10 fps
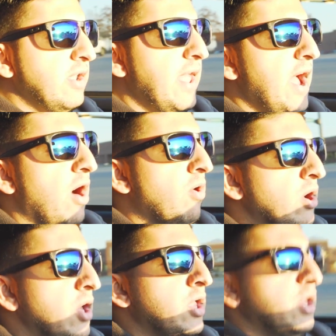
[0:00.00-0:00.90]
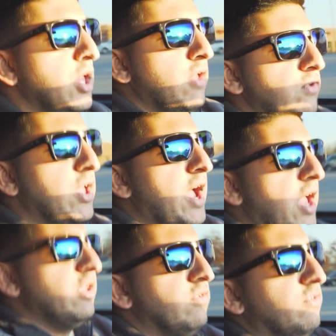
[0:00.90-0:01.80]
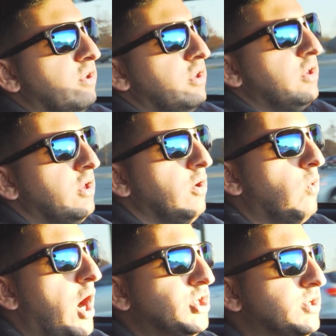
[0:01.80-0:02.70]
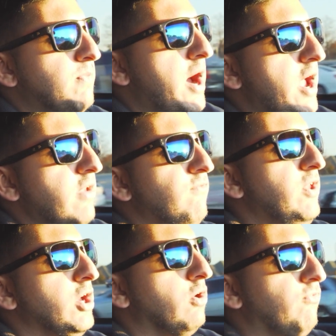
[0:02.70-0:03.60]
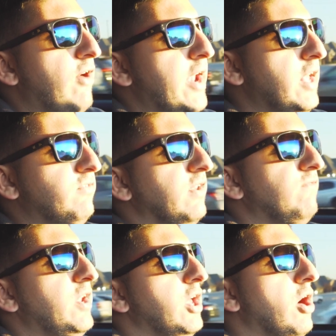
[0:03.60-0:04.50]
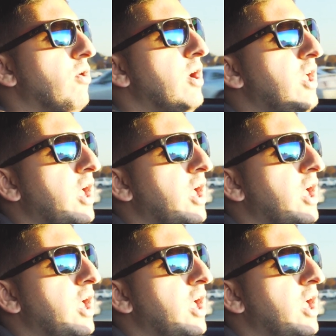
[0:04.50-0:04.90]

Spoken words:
now, if you guys watched my vehicle financing video,